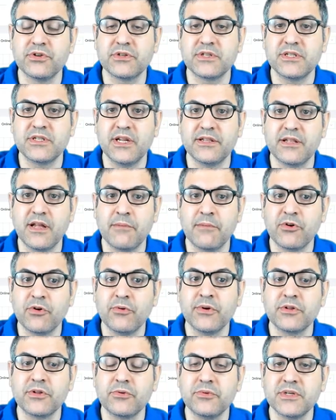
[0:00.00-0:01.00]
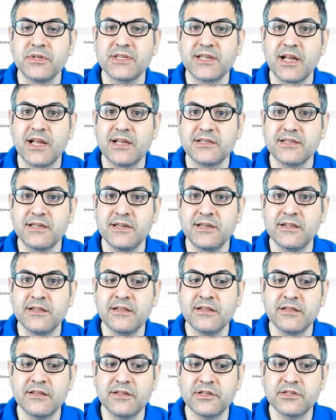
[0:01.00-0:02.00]
that I'm going to discuss
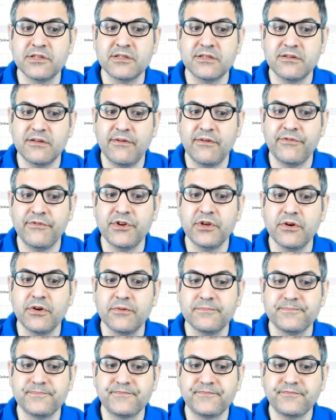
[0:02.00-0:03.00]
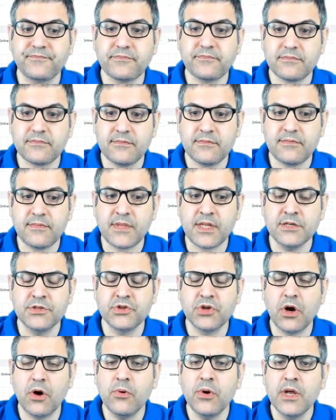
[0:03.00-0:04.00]
in this video.
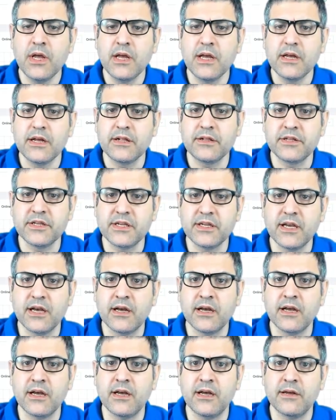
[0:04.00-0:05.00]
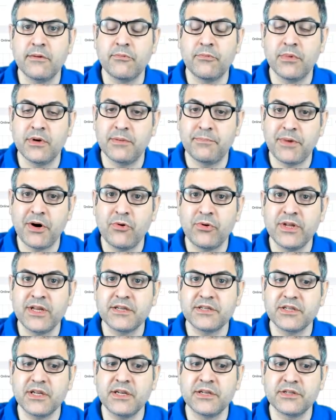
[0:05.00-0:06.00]
So the
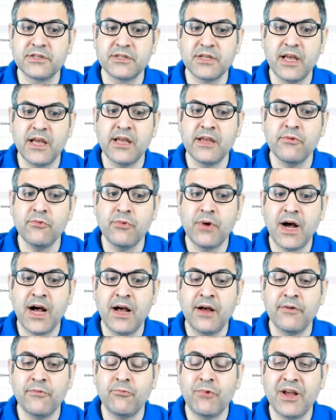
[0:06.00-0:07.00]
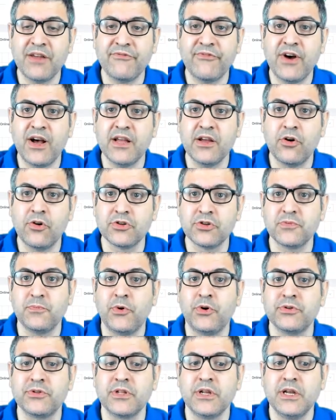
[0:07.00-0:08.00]
PowerLinks is a Wi-Fi
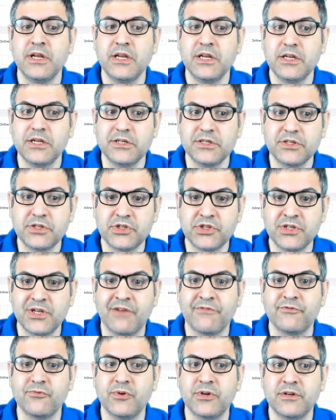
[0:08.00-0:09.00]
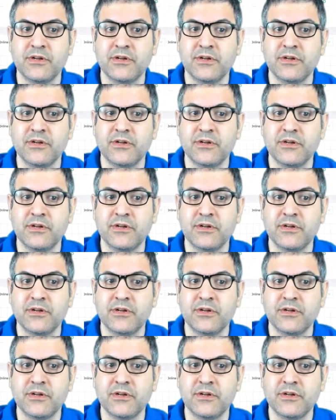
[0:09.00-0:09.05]
hotspot software.